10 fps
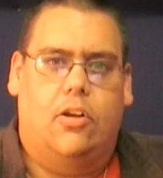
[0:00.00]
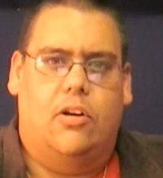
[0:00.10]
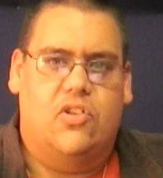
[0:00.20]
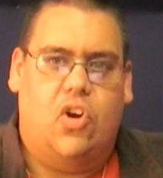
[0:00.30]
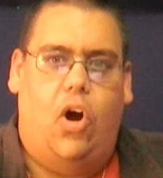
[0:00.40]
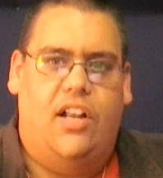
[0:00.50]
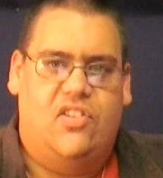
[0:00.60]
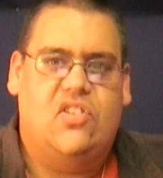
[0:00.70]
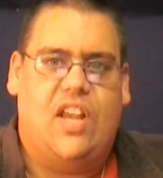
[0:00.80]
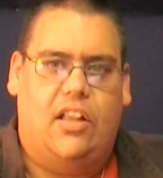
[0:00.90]
is caught
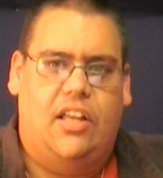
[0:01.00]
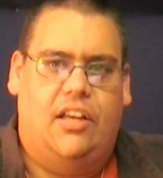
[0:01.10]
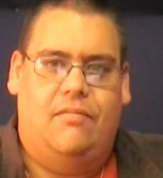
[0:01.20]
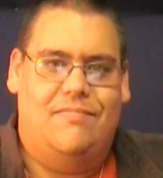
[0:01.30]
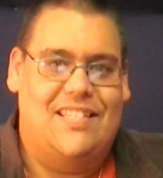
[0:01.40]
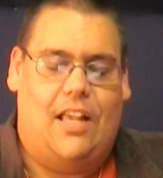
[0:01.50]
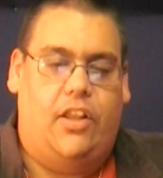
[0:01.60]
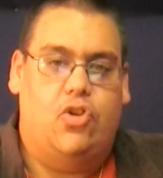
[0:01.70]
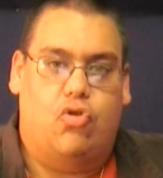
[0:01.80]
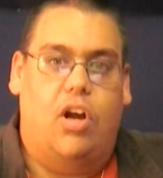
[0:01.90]
selling
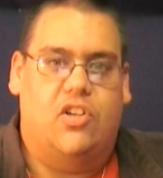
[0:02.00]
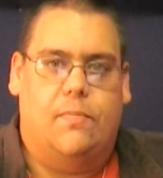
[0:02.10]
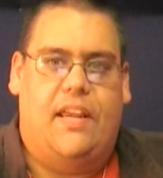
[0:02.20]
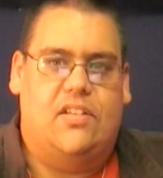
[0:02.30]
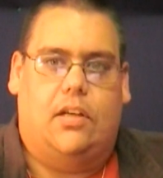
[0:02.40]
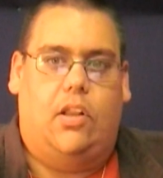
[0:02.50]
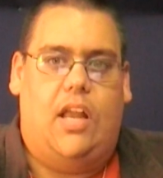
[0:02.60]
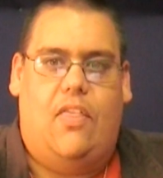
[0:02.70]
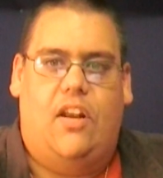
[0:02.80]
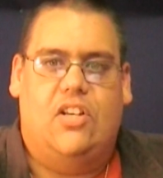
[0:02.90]
drugs,
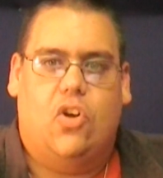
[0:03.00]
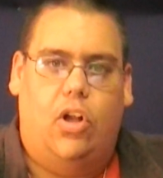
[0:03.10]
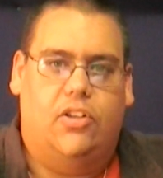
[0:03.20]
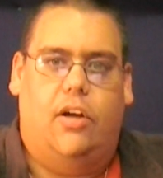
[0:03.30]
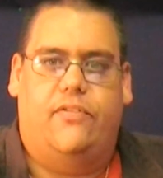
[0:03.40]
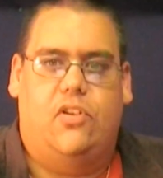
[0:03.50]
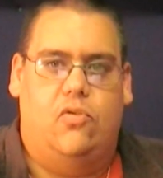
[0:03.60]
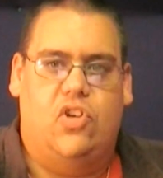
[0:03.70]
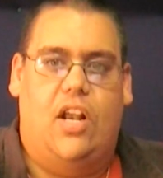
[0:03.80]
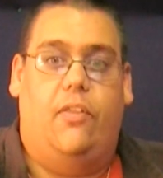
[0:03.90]
basically, and then he's hauled off to
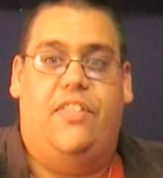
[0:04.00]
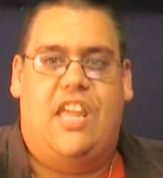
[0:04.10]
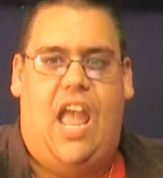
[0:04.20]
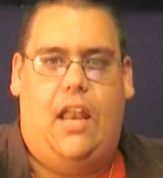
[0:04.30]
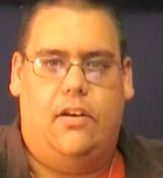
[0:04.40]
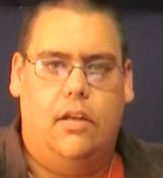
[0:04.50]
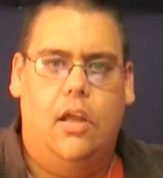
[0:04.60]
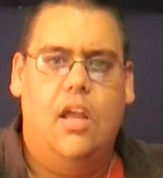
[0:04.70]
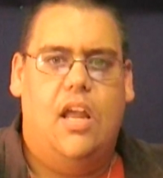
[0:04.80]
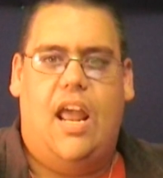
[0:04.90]
jail at the end.
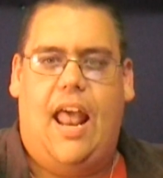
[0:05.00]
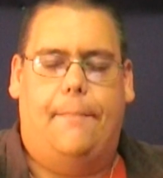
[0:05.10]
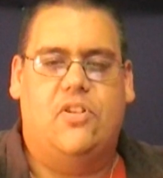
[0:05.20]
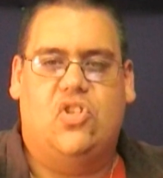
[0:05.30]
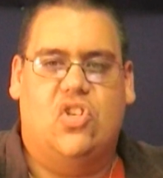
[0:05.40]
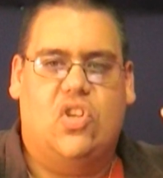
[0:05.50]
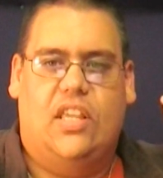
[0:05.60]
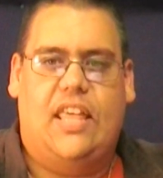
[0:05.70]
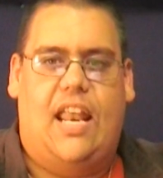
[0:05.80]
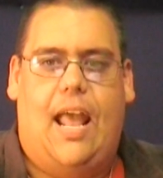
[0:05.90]
It happens just
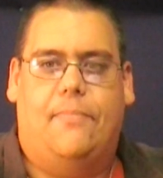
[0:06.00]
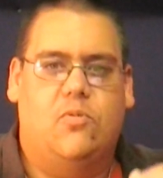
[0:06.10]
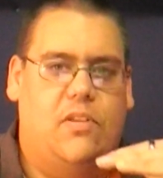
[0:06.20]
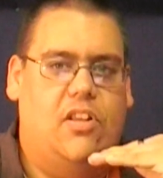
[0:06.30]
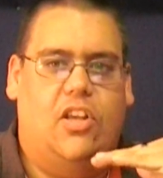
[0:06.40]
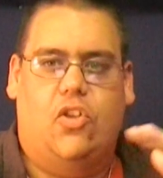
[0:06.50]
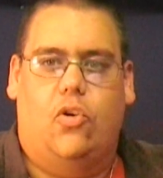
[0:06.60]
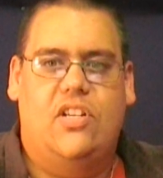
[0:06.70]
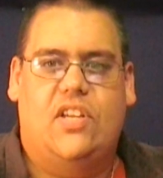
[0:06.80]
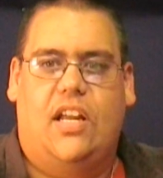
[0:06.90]
like that. It happens within, like,
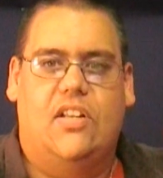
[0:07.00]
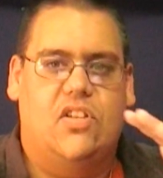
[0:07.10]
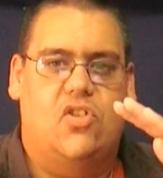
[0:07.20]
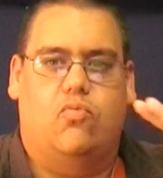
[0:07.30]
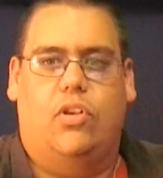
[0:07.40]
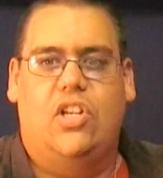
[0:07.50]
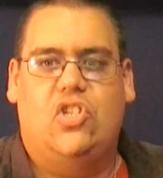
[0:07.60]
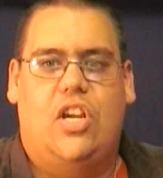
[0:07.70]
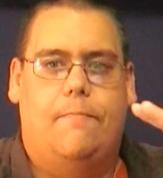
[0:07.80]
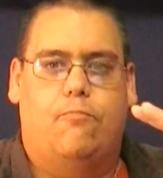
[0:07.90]
30 seconds. It's really
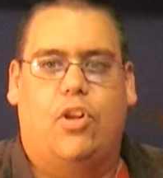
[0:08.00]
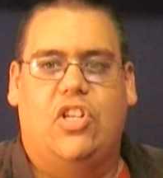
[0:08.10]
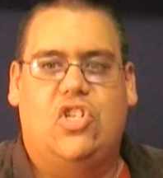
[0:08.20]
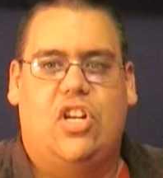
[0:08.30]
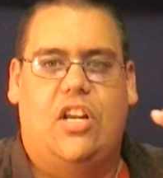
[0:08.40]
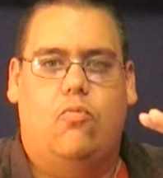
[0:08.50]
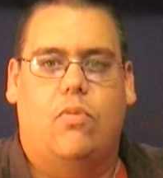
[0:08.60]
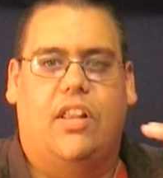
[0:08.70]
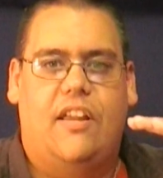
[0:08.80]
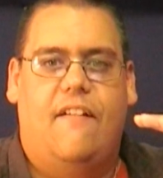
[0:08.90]
cheap, really shitty,
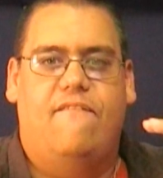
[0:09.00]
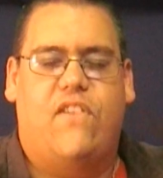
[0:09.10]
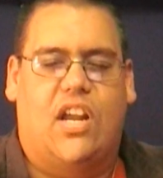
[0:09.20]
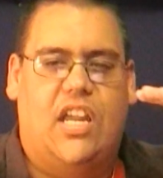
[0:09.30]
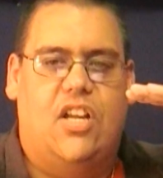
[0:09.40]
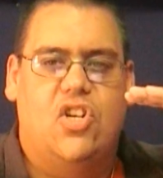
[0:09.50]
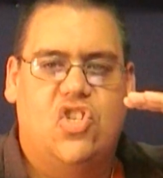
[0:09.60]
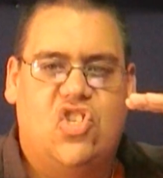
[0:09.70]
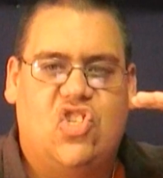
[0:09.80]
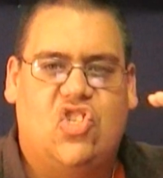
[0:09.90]
really fucking
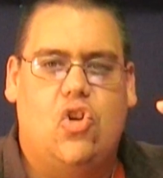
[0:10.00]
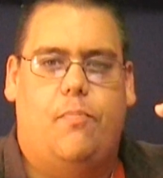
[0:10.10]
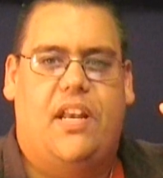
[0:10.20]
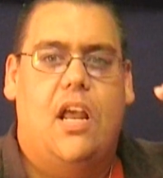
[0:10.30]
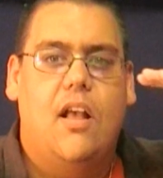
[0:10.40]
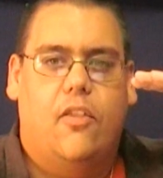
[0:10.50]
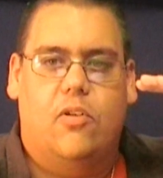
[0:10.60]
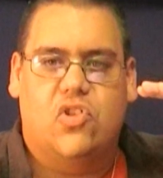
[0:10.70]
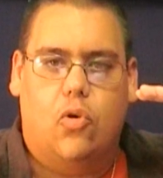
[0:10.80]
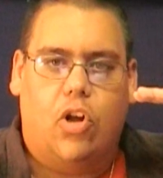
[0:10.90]
stupid. There
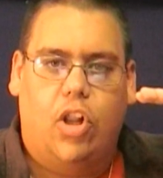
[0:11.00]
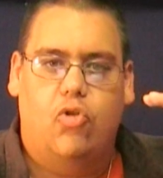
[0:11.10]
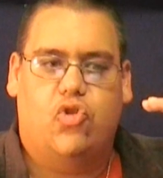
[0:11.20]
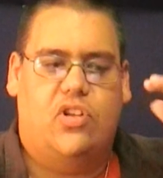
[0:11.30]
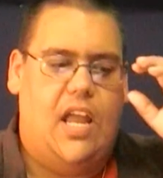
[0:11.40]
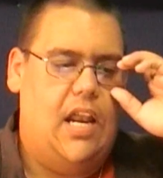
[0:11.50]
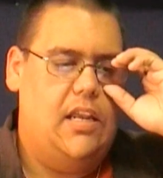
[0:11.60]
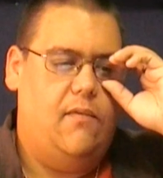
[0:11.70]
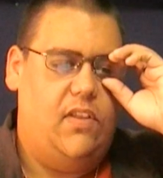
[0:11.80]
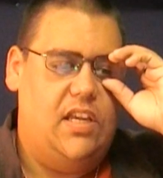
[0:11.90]
is no closure to
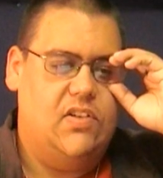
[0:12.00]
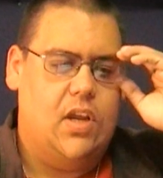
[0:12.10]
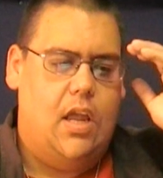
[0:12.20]
any of these.